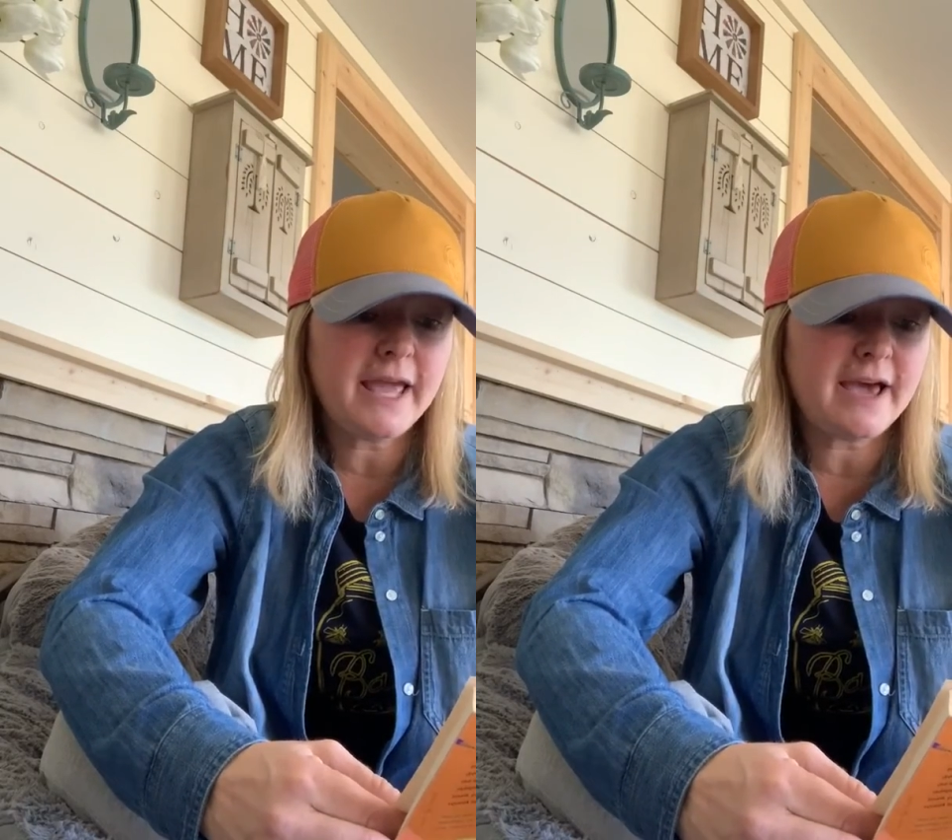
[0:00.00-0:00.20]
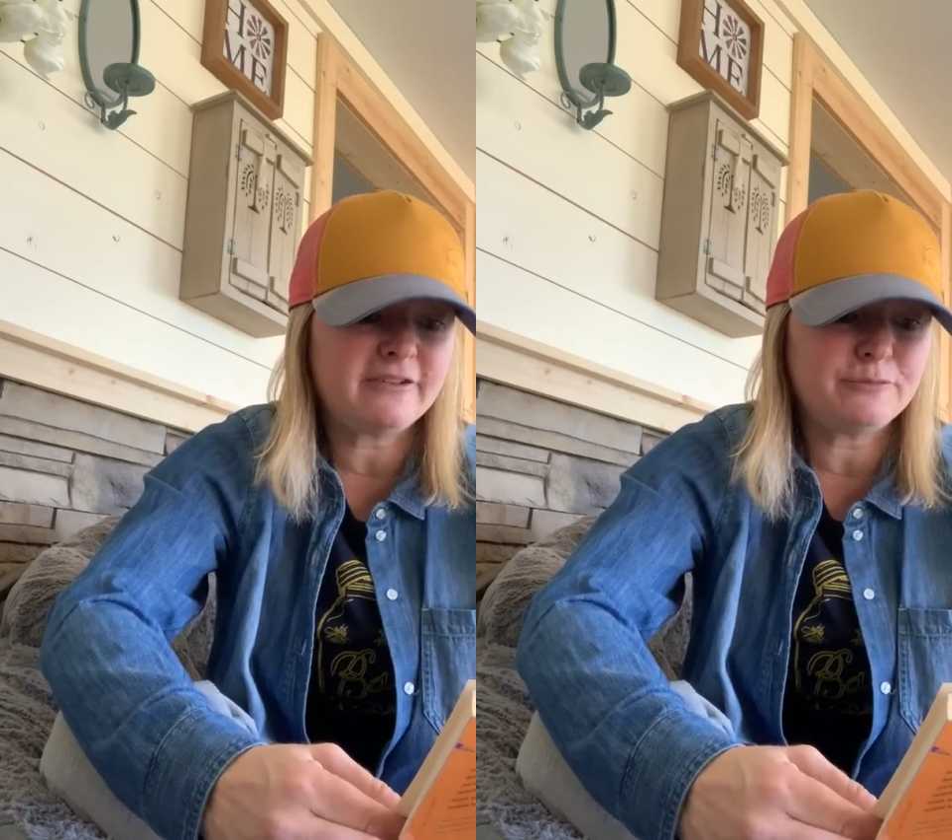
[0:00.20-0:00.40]

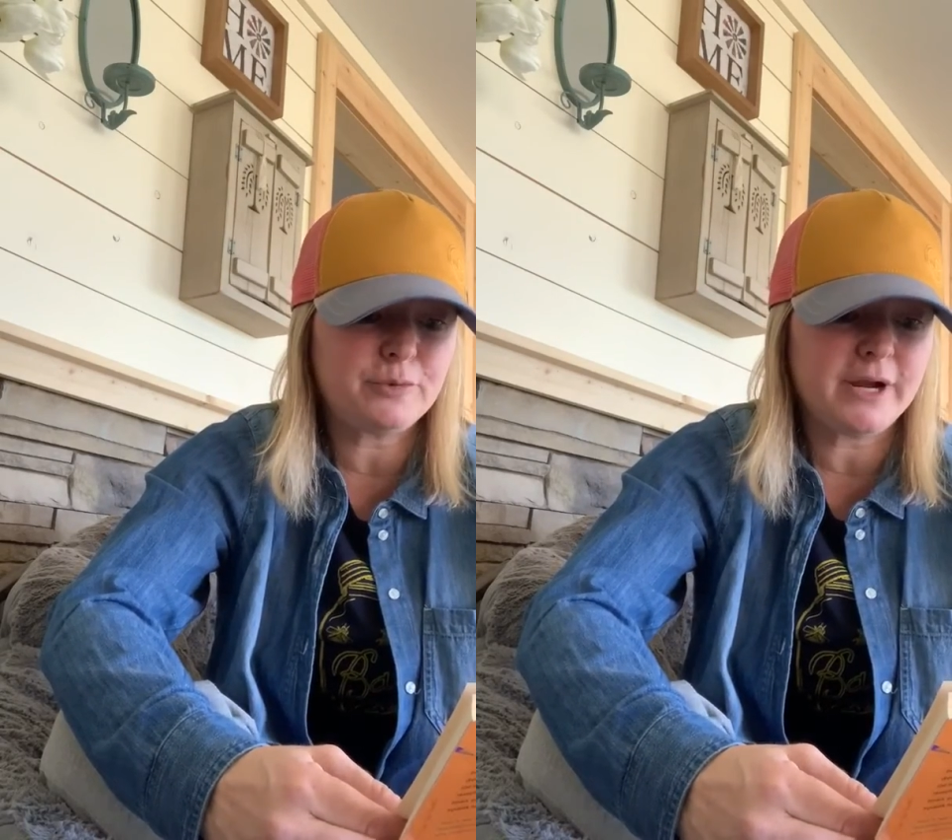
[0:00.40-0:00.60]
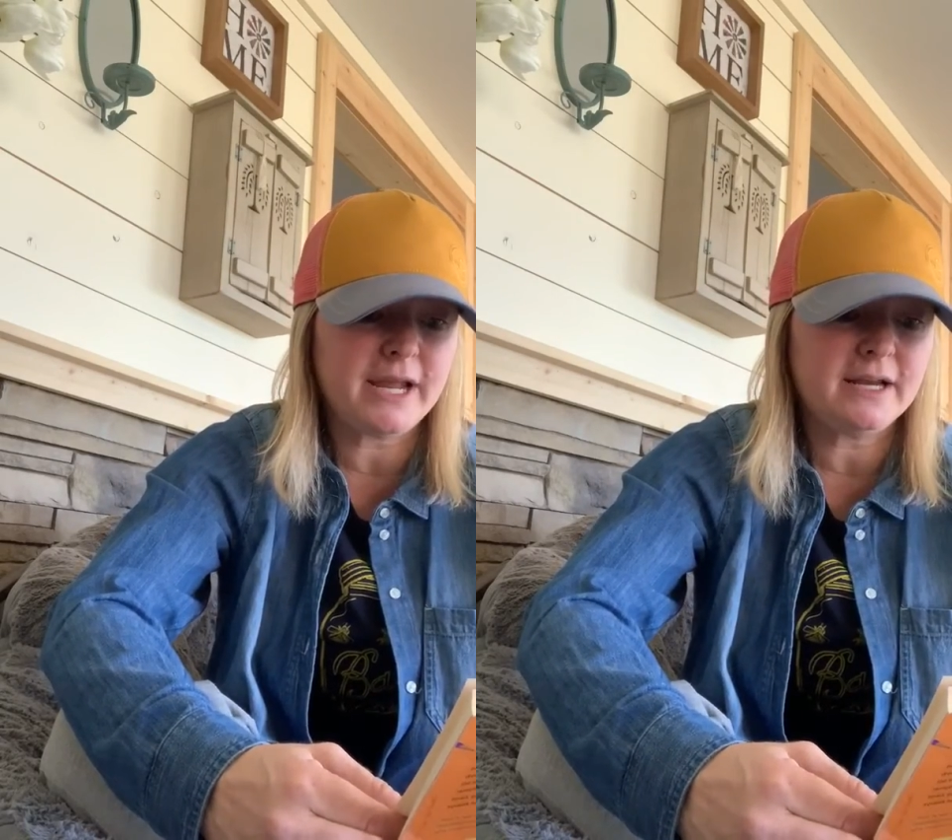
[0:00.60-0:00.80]
half
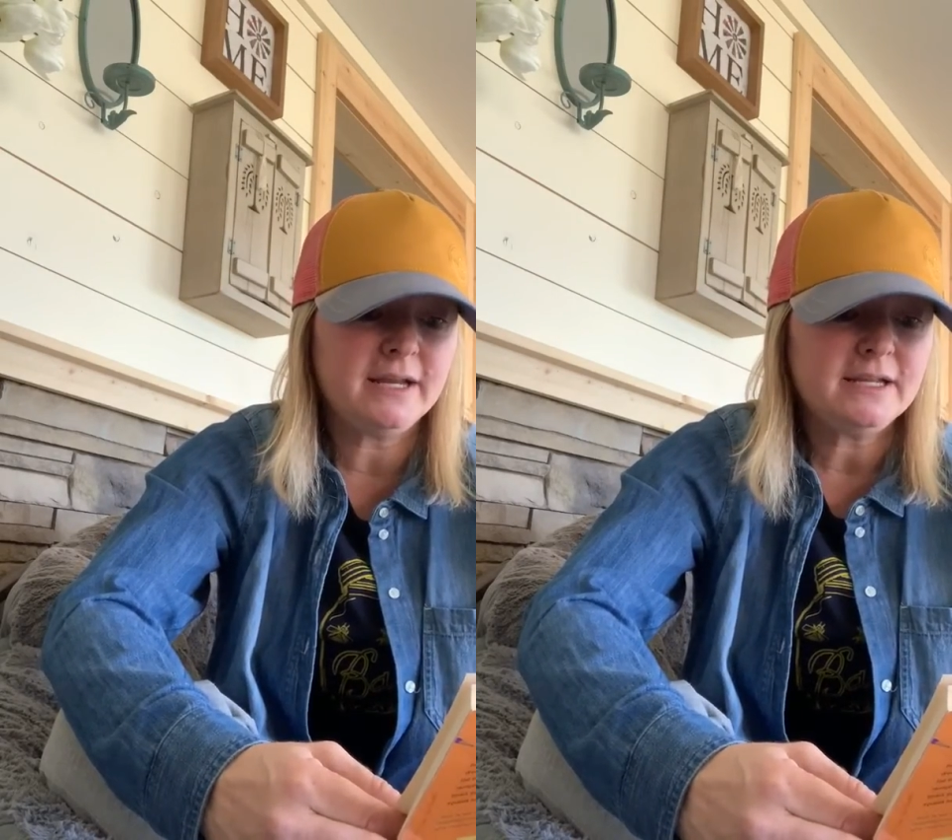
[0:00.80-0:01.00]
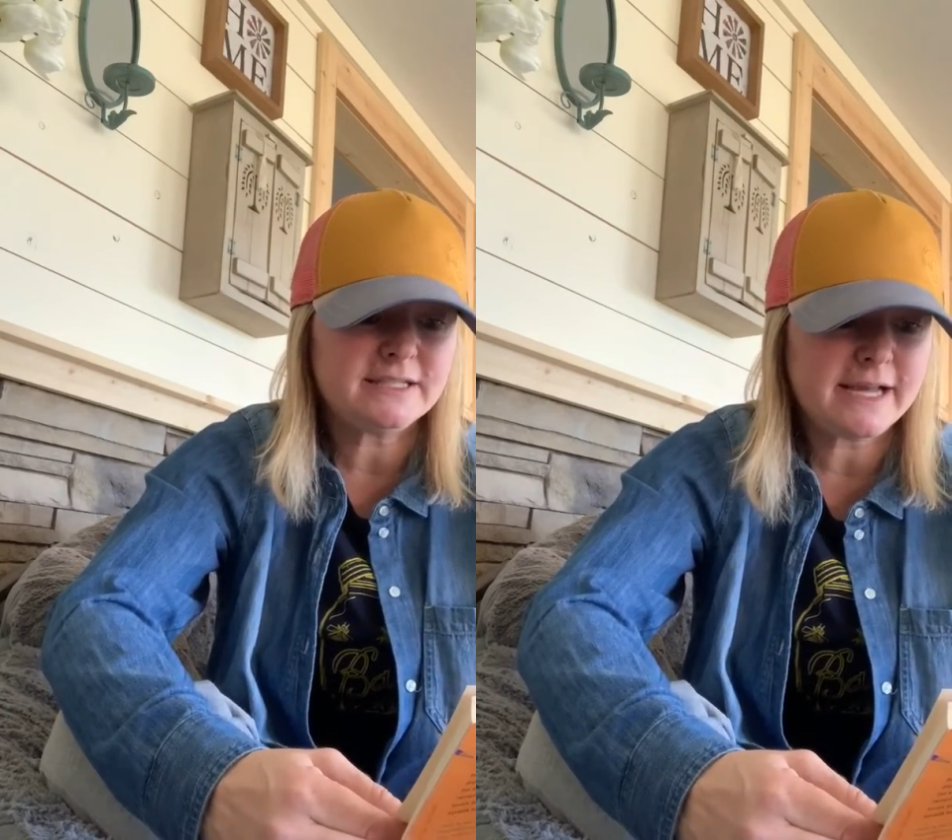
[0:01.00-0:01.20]
braid
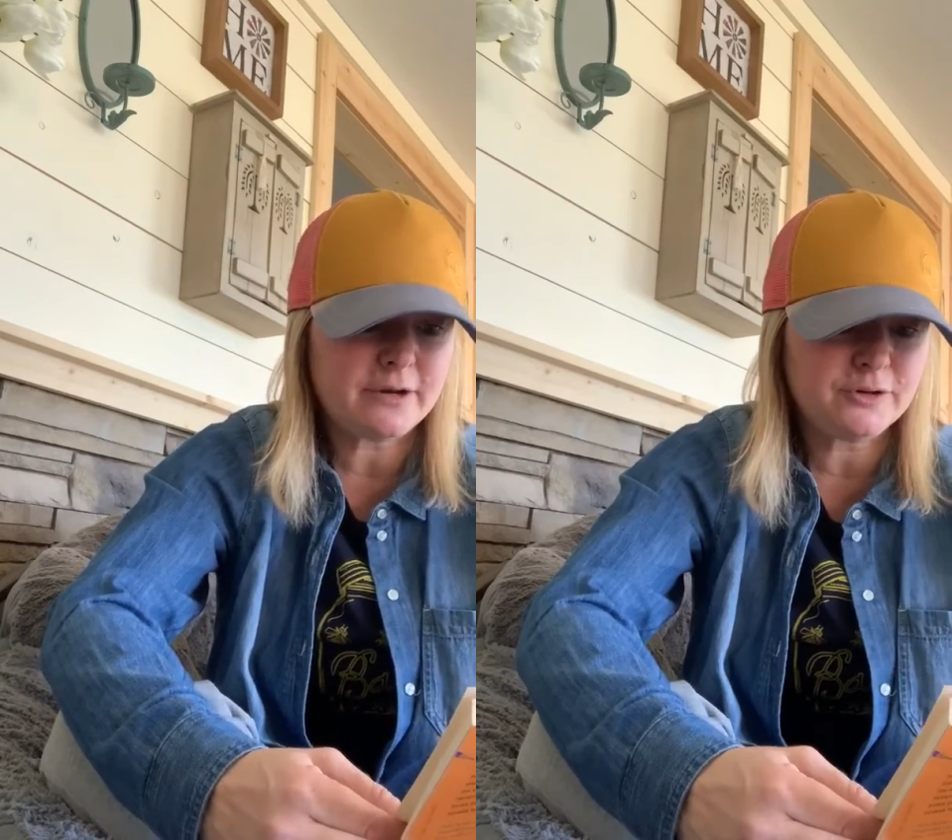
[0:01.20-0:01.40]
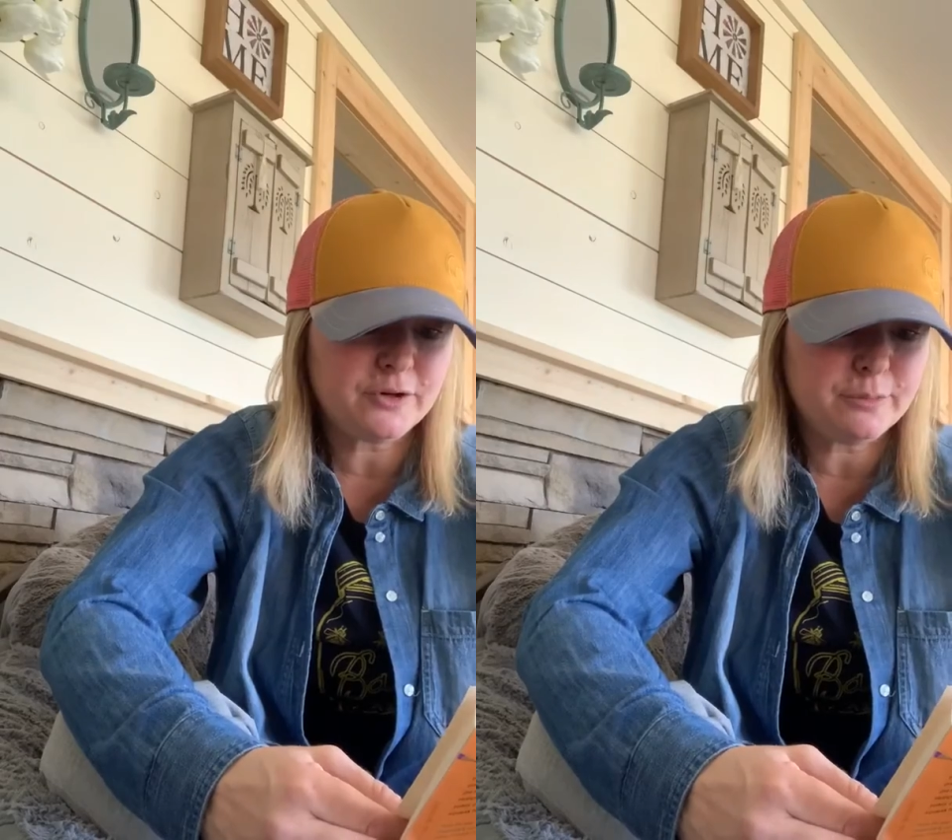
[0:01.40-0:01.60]

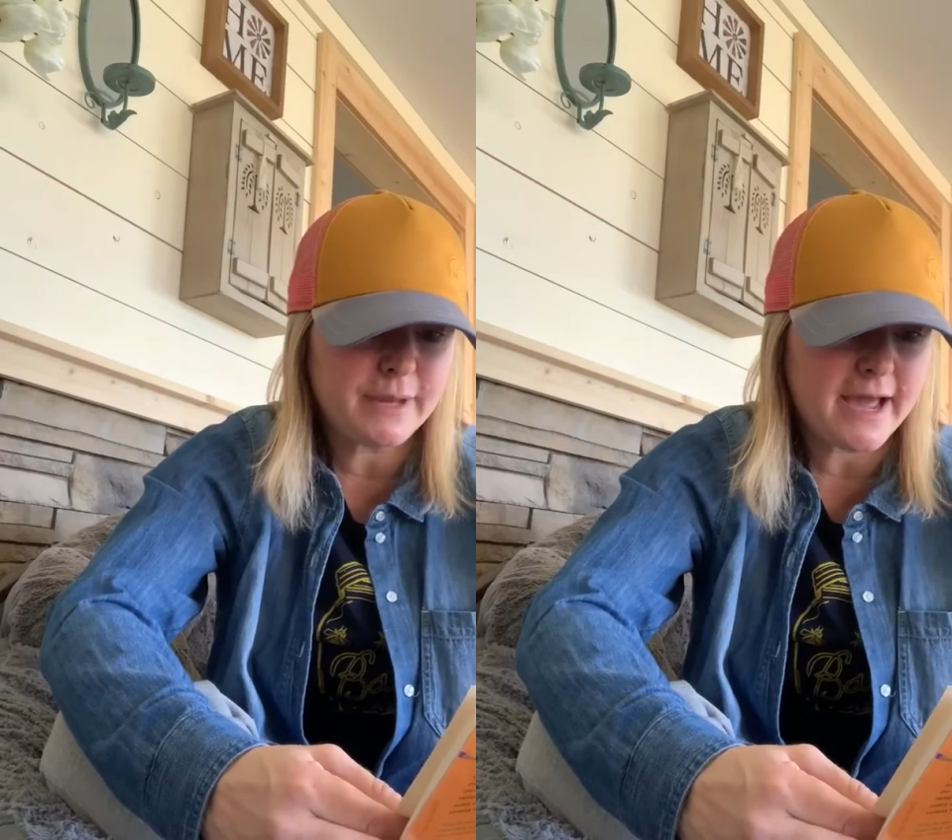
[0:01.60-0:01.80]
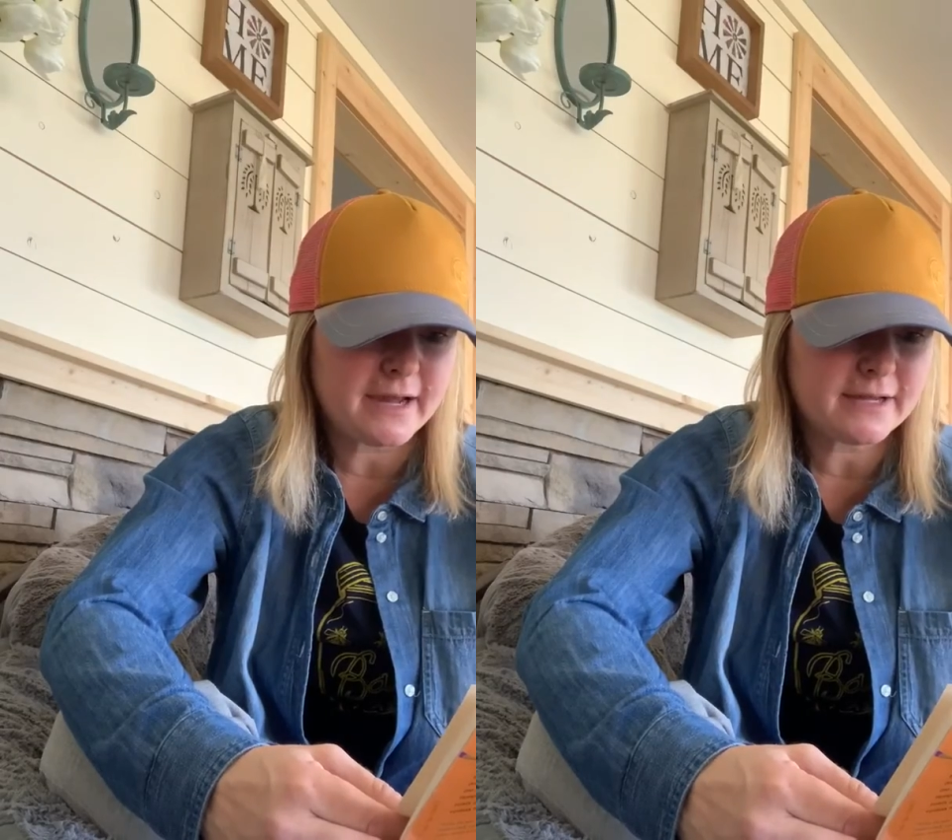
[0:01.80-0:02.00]
down her
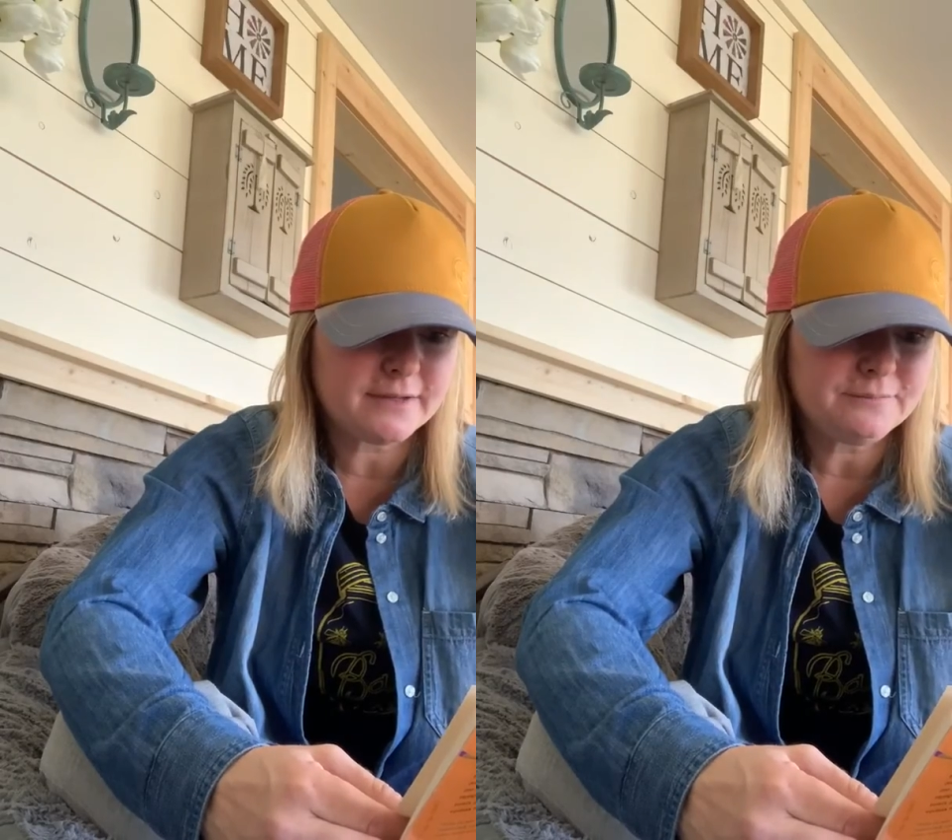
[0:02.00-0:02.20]
back.